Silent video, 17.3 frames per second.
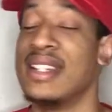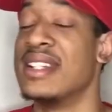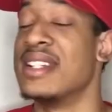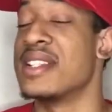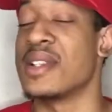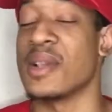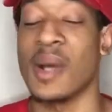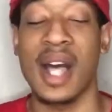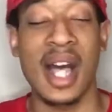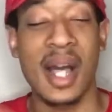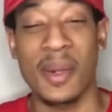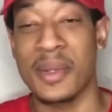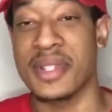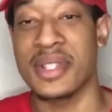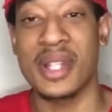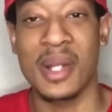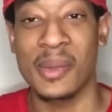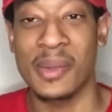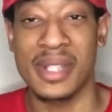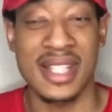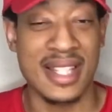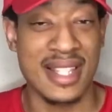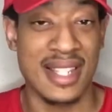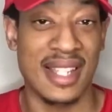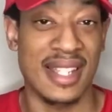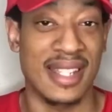So I was
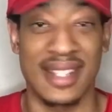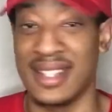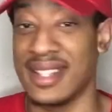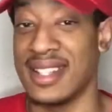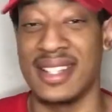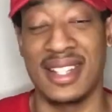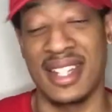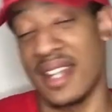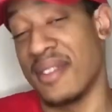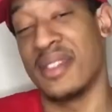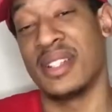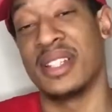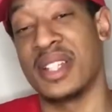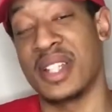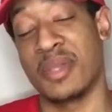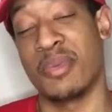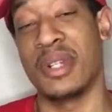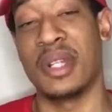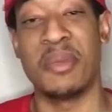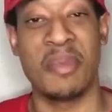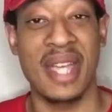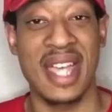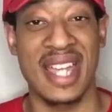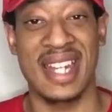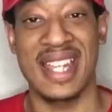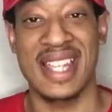always like, Endeavor looks pretty
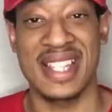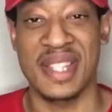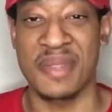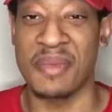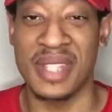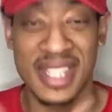badass to me.